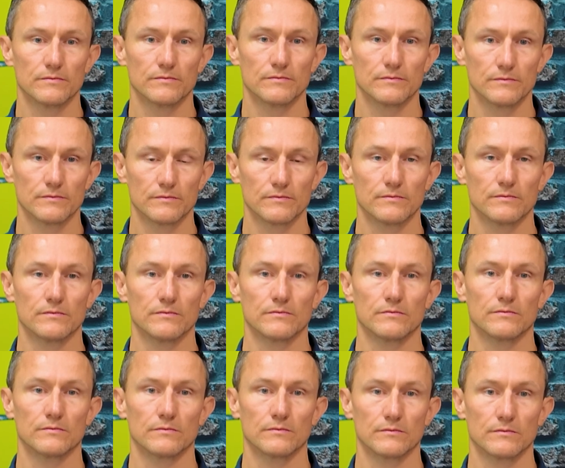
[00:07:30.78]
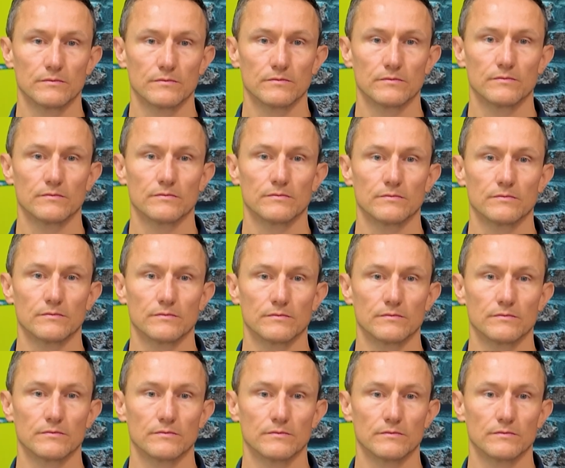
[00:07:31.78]

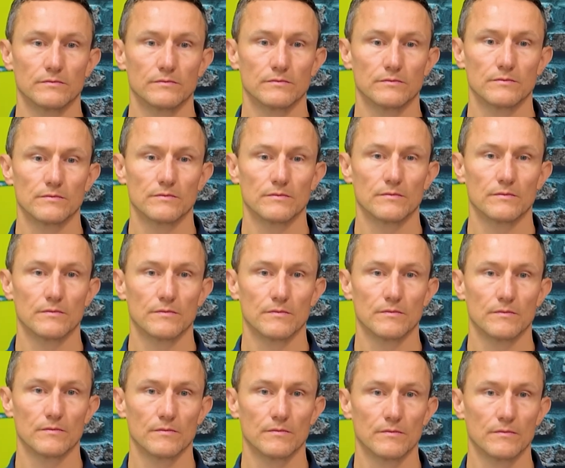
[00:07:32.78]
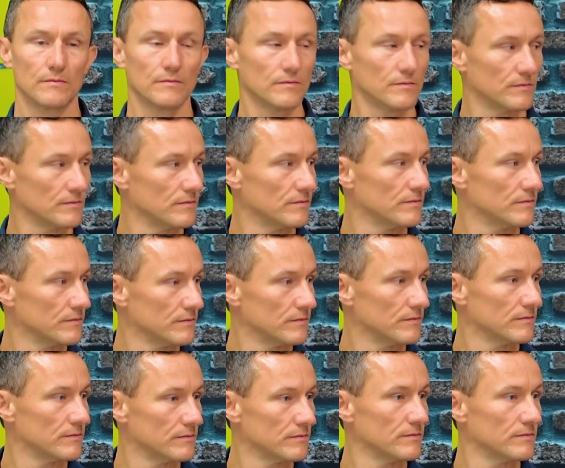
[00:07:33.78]

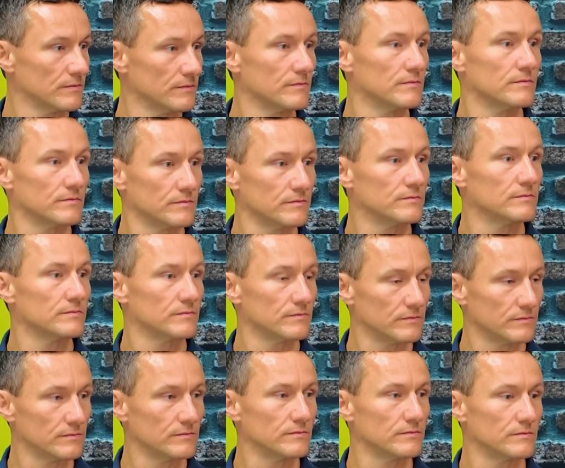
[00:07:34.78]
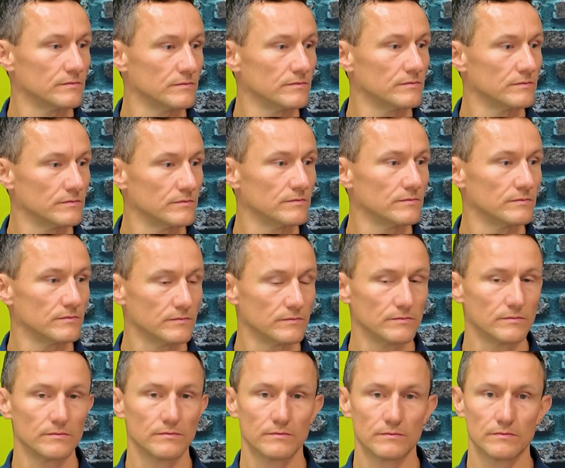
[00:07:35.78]

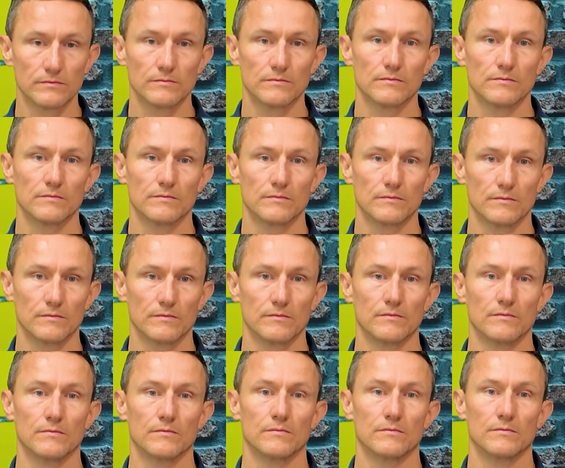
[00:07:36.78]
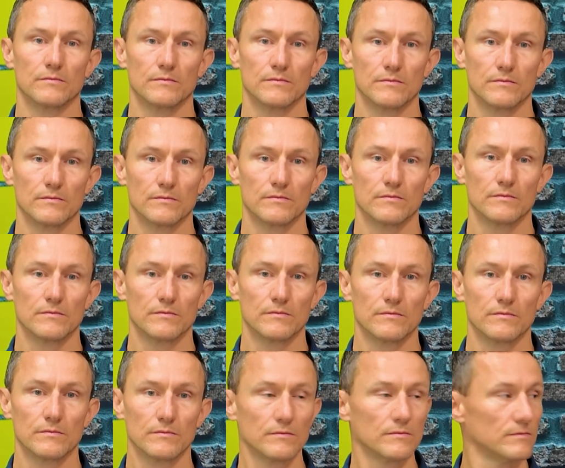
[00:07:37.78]
The person shown says nothing.